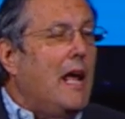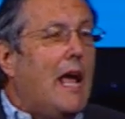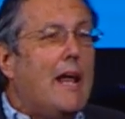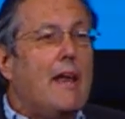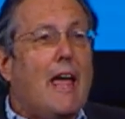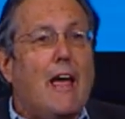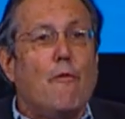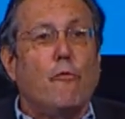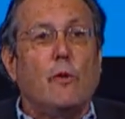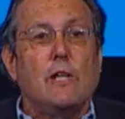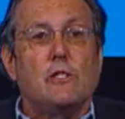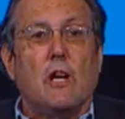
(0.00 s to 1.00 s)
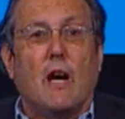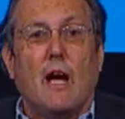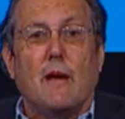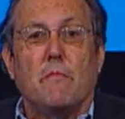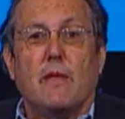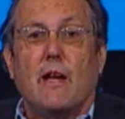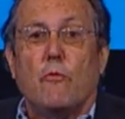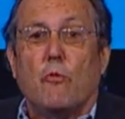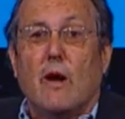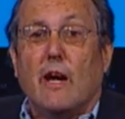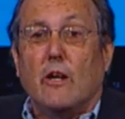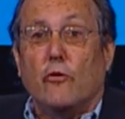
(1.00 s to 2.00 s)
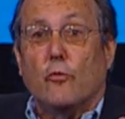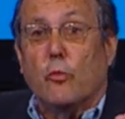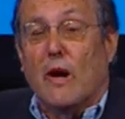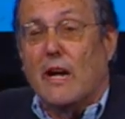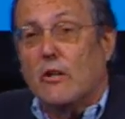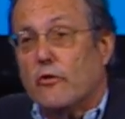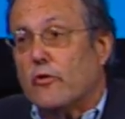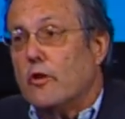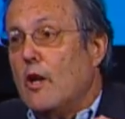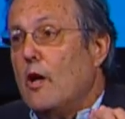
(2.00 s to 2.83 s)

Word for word: And every time they raise rates,